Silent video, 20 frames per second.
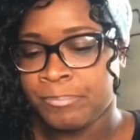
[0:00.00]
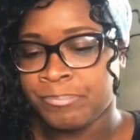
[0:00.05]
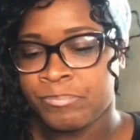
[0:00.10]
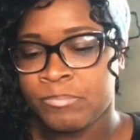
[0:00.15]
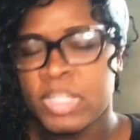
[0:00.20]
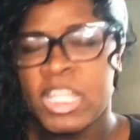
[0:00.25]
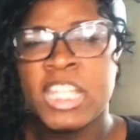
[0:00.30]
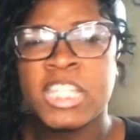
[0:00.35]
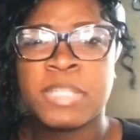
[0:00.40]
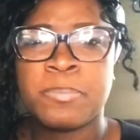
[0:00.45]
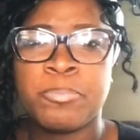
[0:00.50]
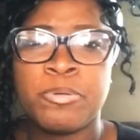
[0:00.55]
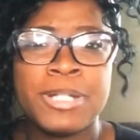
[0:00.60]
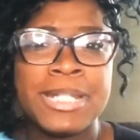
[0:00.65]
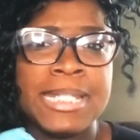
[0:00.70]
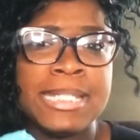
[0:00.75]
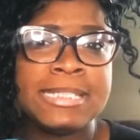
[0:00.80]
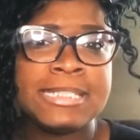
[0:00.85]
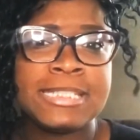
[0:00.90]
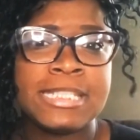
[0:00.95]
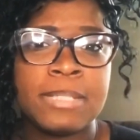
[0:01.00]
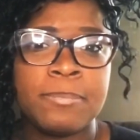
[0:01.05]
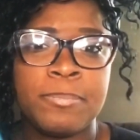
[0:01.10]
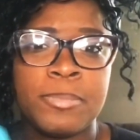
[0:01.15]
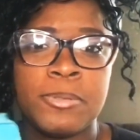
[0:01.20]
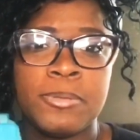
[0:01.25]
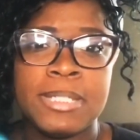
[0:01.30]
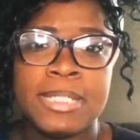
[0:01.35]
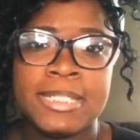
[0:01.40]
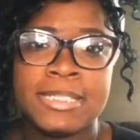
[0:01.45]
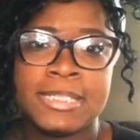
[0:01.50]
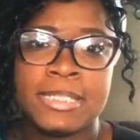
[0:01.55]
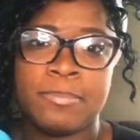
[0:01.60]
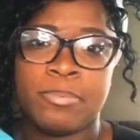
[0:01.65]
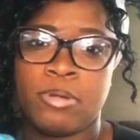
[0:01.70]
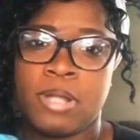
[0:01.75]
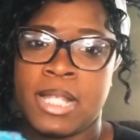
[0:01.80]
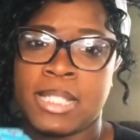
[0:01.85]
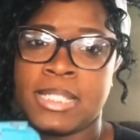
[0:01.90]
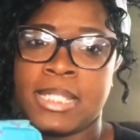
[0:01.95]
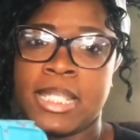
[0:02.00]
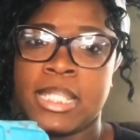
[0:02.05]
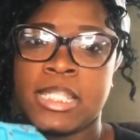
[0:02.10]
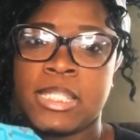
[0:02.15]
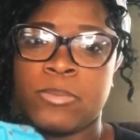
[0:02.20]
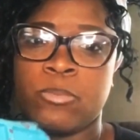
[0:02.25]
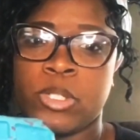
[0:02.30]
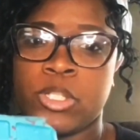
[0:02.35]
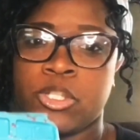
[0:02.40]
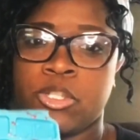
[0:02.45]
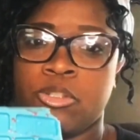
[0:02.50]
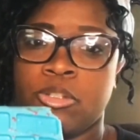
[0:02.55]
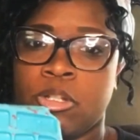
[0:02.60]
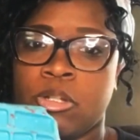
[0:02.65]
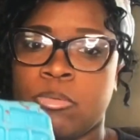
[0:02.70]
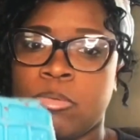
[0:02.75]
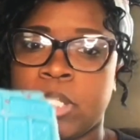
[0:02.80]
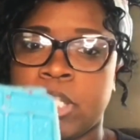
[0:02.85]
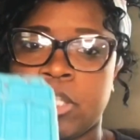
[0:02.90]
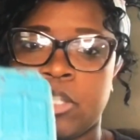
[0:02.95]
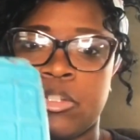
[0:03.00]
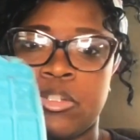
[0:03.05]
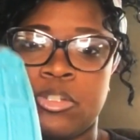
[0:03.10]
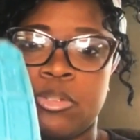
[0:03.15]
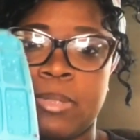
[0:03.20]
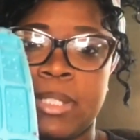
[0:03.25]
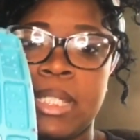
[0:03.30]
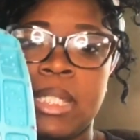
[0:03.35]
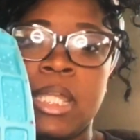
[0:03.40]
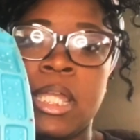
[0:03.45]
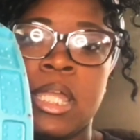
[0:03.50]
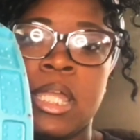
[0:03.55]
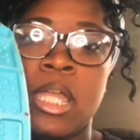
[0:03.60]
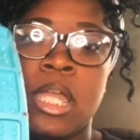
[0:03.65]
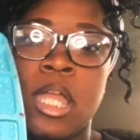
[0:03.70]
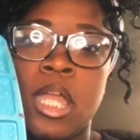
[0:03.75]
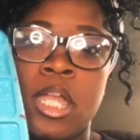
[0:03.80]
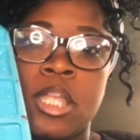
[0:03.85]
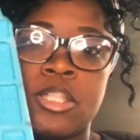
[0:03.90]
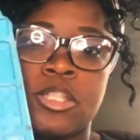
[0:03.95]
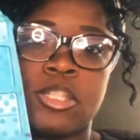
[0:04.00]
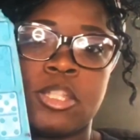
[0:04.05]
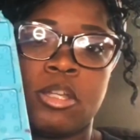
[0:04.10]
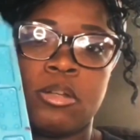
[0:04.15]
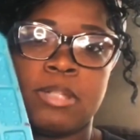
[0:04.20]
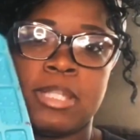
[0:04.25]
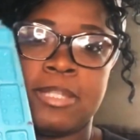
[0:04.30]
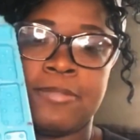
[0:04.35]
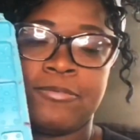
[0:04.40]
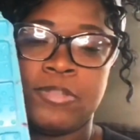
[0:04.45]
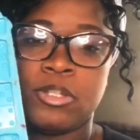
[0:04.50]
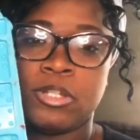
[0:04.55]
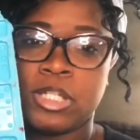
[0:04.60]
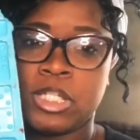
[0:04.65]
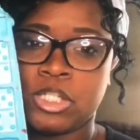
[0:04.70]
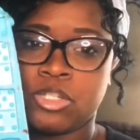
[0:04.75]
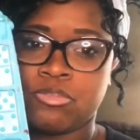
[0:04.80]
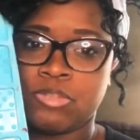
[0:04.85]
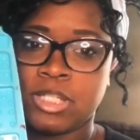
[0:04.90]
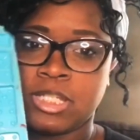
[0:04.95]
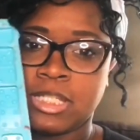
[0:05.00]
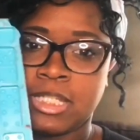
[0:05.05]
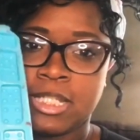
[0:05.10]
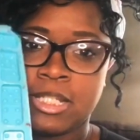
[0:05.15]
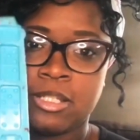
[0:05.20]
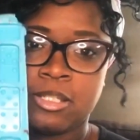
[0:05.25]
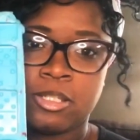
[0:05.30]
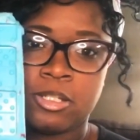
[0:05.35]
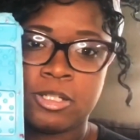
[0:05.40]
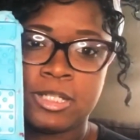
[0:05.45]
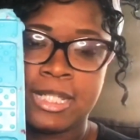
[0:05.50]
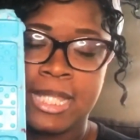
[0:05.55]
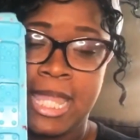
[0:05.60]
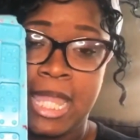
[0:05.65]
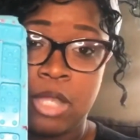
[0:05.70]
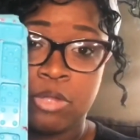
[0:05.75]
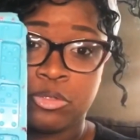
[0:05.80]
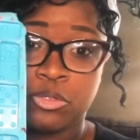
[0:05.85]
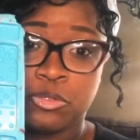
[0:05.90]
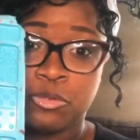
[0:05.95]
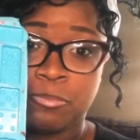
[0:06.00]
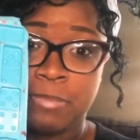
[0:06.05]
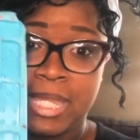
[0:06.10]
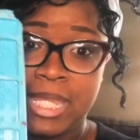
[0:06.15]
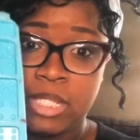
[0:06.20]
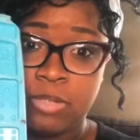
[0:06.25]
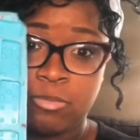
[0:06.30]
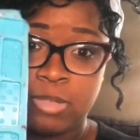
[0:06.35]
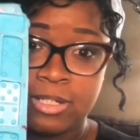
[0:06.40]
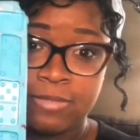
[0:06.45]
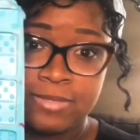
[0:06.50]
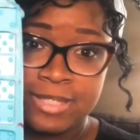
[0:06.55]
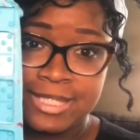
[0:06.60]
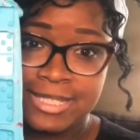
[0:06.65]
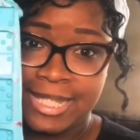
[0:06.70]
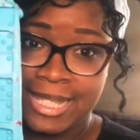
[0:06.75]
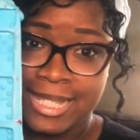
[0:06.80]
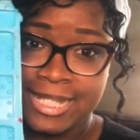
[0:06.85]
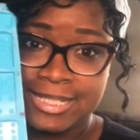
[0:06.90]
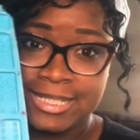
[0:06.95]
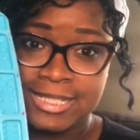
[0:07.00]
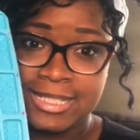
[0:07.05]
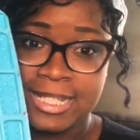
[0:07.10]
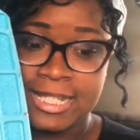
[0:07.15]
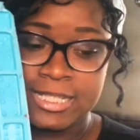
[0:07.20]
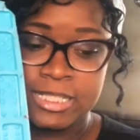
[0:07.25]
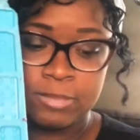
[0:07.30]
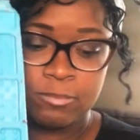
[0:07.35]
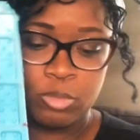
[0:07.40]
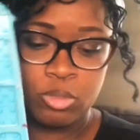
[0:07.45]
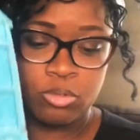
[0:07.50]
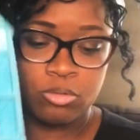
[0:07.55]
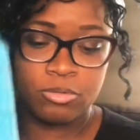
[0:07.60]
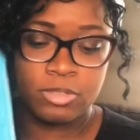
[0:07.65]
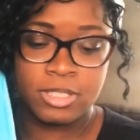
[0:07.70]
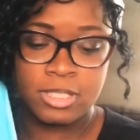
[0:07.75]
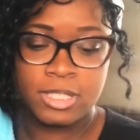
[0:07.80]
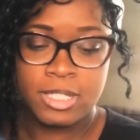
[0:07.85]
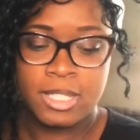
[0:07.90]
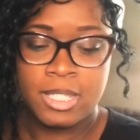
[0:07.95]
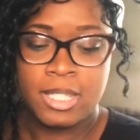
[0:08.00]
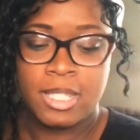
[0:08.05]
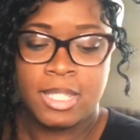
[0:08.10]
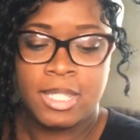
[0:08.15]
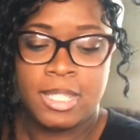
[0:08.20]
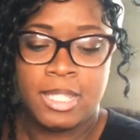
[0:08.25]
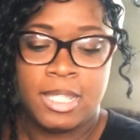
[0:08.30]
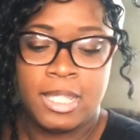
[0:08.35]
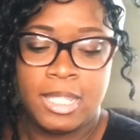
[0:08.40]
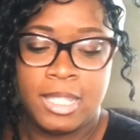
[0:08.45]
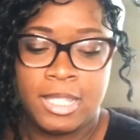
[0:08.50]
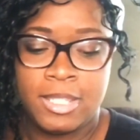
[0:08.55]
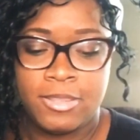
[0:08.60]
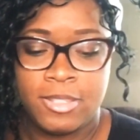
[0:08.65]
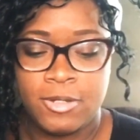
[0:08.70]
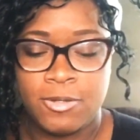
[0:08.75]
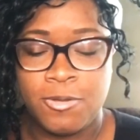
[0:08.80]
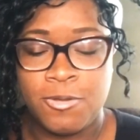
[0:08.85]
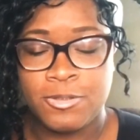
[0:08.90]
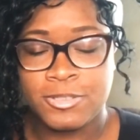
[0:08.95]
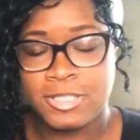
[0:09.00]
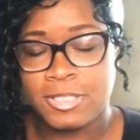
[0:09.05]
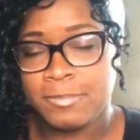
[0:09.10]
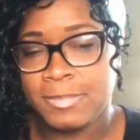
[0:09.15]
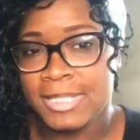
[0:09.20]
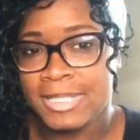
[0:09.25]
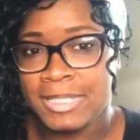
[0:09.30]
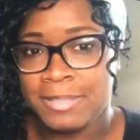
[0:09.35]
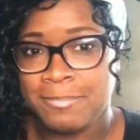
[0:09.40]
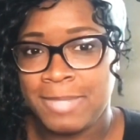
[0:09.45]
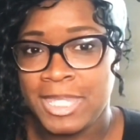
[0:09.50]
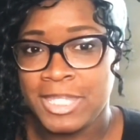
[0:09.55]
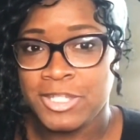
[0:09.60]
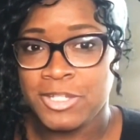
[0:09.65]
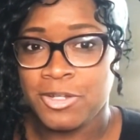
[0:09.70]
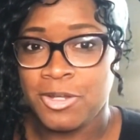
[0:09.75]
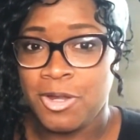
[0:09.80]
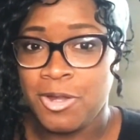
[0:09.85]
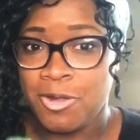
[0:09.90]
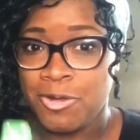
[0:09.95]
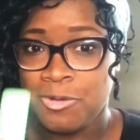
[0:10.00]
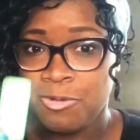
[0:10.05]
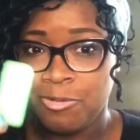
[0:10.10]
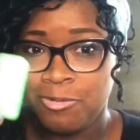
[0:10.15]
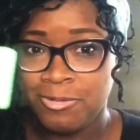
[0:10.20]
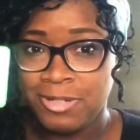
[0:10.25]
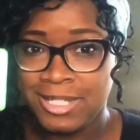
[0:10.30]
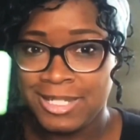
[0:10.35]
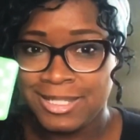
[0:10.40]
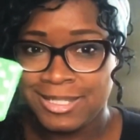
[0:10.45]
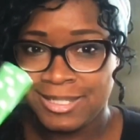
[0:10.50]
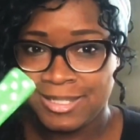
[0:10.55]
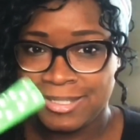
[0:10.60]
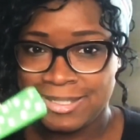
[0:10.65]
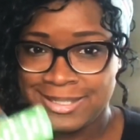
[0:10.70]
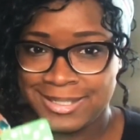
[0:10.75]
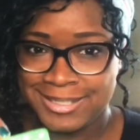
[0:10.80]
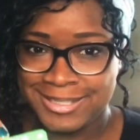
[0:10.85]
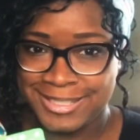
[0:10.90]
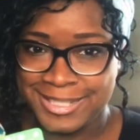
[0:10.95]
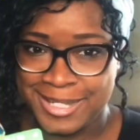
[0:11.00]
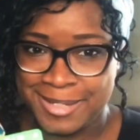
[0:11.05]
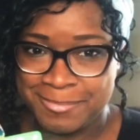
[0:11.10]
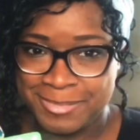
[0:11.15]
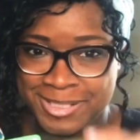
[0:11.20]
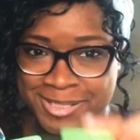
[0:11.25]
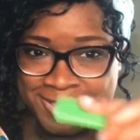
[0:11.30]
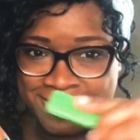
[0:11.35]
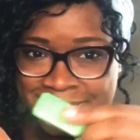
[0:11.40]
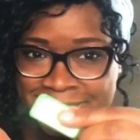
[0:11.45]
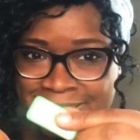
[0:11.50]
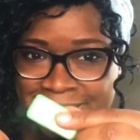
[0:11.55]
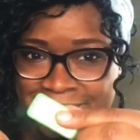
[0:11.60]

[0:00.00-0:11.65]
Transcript: It's pretty simple, easy process once you know what you're doing. So if you're interested in learning how to make one of these handy dandy molds and then ultimately make your own dominoes,